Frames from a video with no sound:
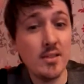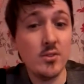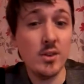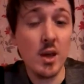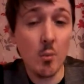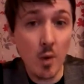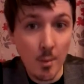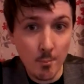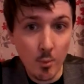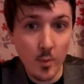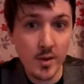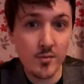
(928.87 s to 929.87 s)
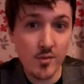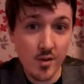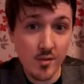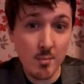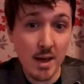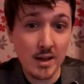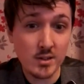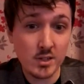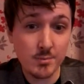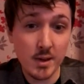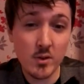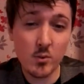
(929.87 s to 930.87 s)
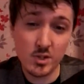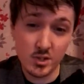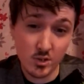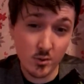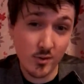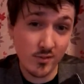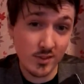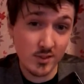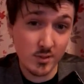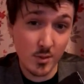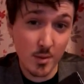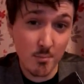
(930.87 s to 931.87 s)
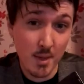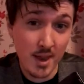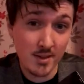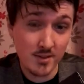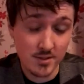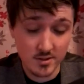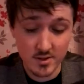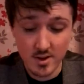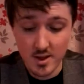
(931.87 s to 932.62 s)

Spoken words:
So you get 1 point for every pound you spend, which is equivalent to 1 pence.